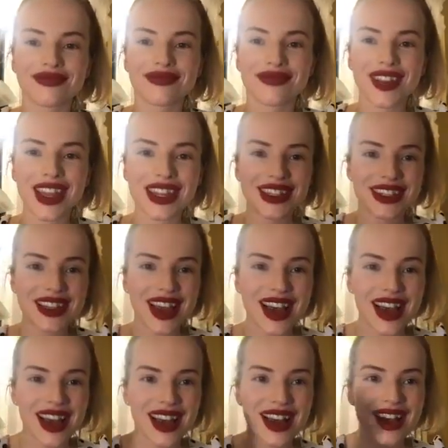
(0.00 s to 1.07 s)
Good
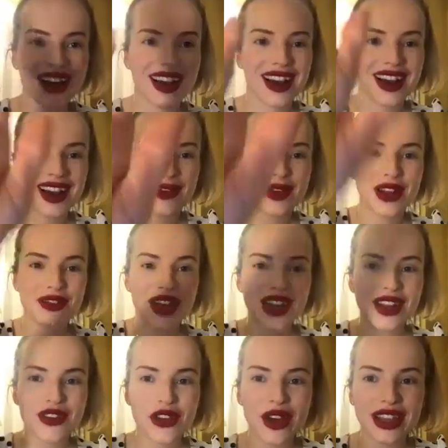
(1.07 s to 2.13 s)
job. And if any
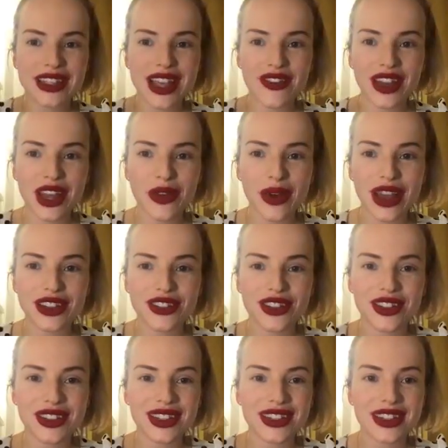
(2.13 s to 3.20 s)
of you guys have any
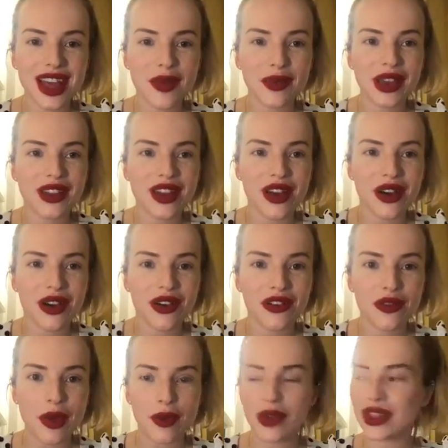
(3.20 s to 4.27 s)
questions, just let me know.
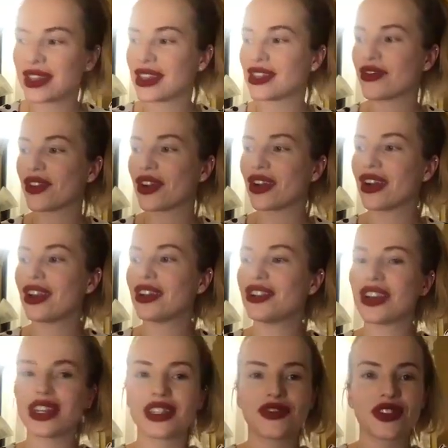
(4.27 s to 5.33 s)
Remember, this is
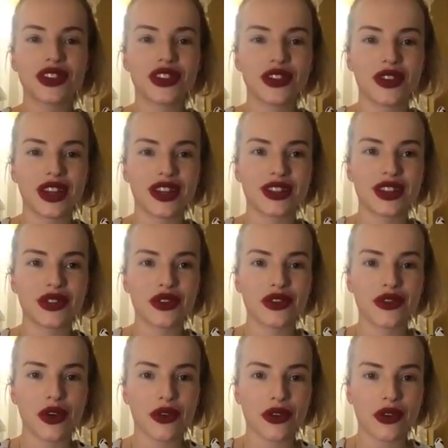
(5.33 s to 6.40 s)
just for students who have
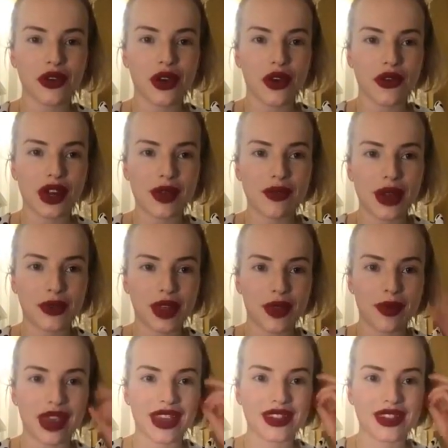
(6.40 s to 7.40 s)
already been with me.